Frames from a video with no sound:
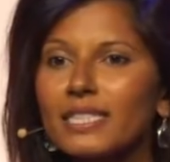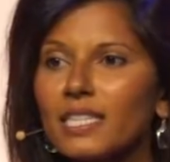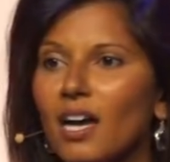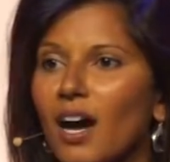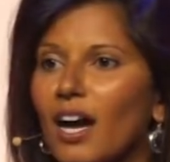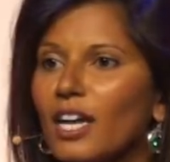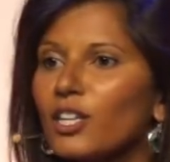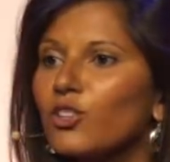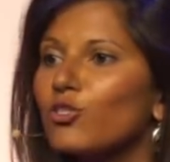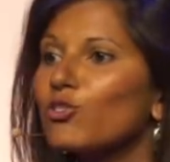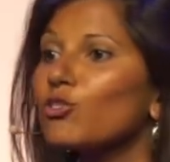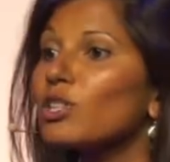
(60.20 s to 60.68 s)

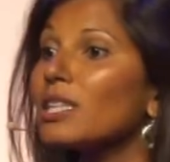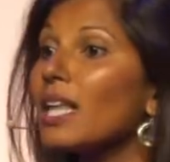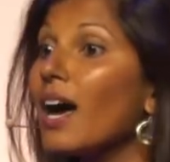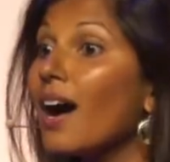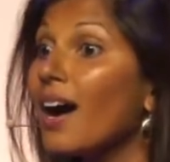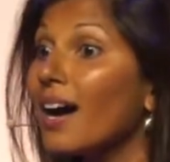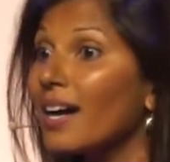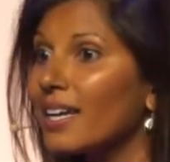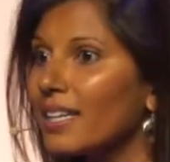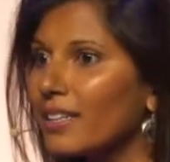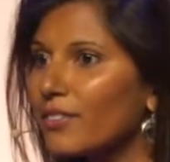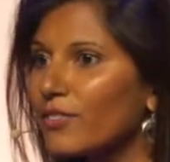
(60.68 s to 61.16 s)
entire
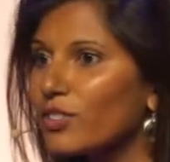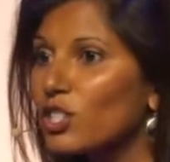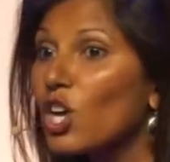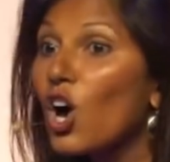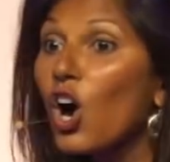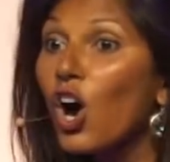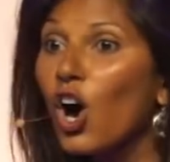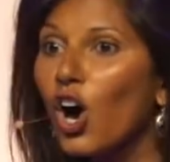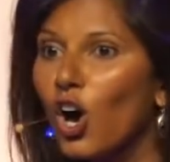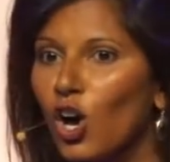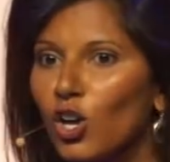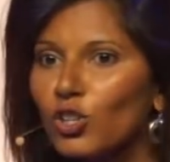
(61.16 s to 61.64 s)
lives
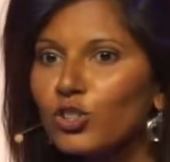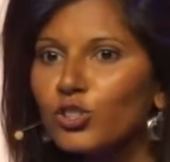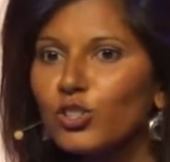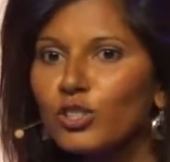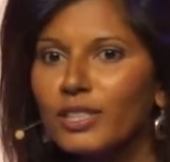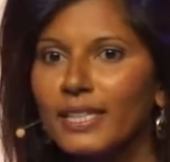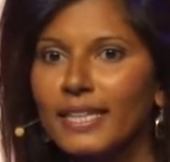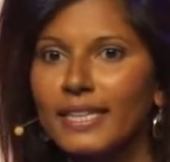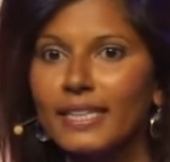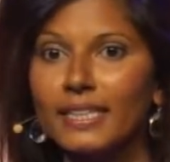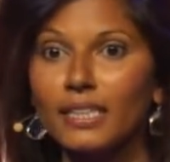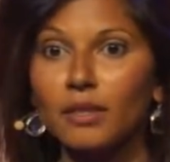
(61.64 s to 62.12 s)

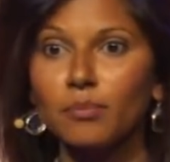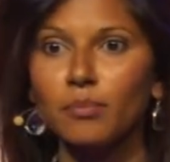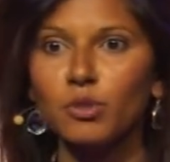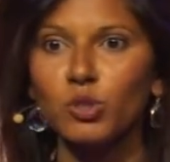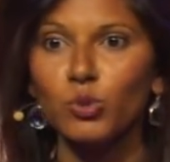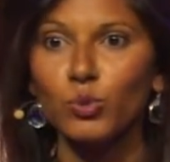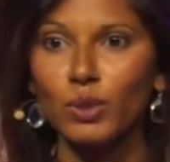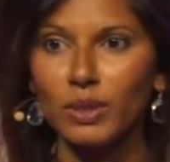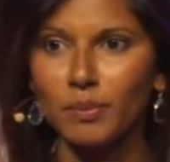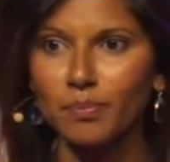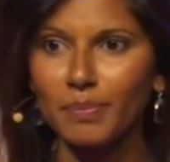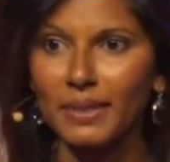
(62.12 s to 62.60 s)
alternating
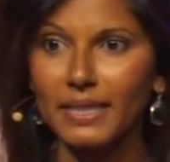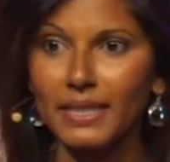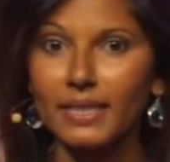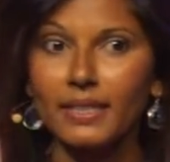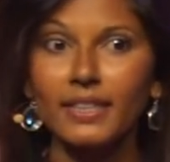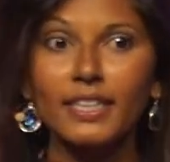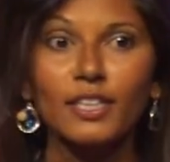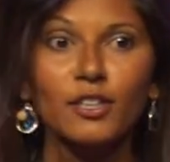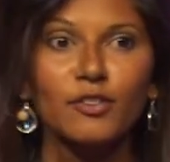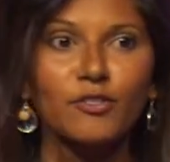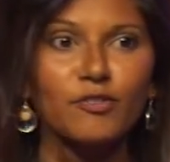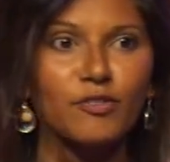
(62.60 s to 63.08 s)
between being
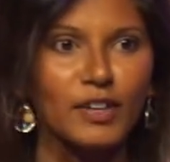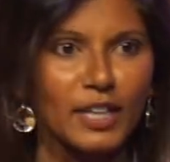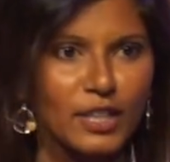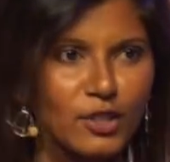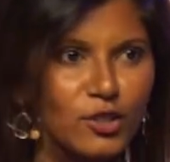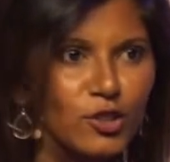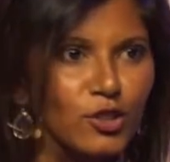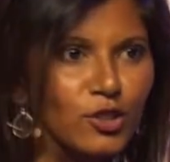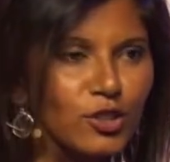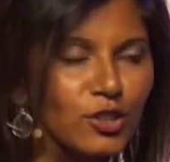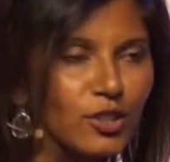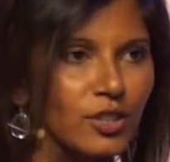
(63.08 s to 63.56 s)
the
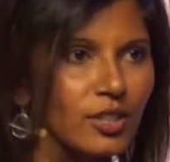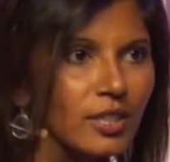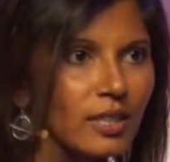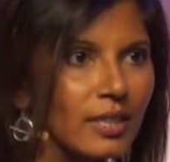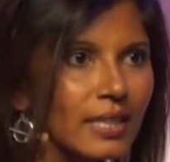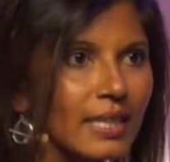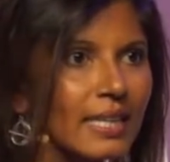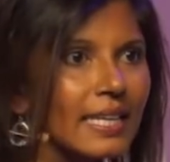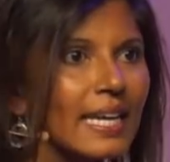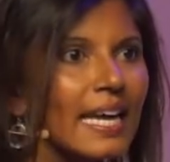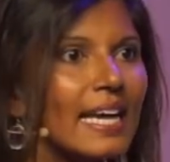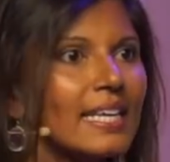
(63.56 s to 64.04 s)
offender
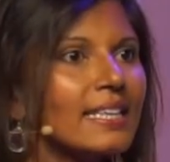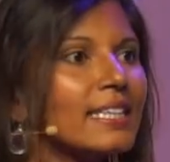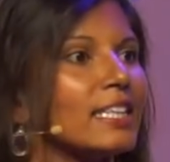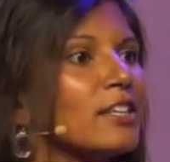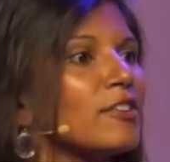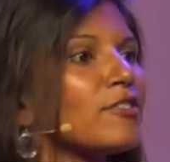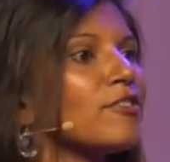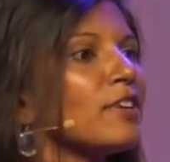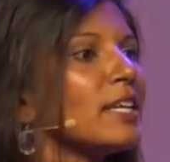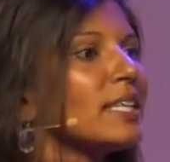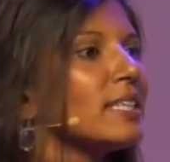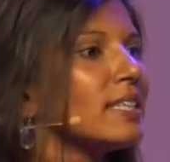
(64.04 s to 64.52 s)
and the
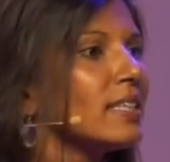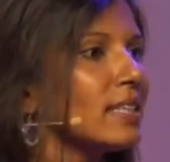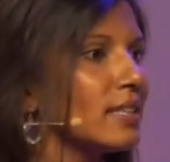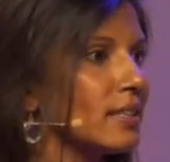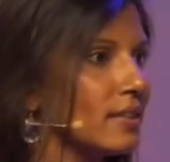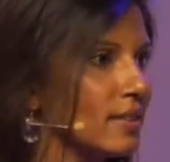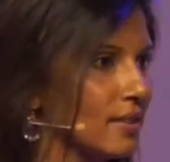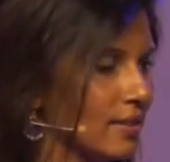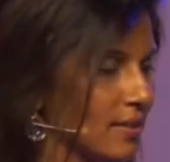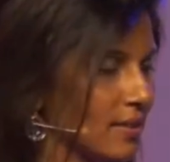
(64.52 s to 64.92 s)
offended,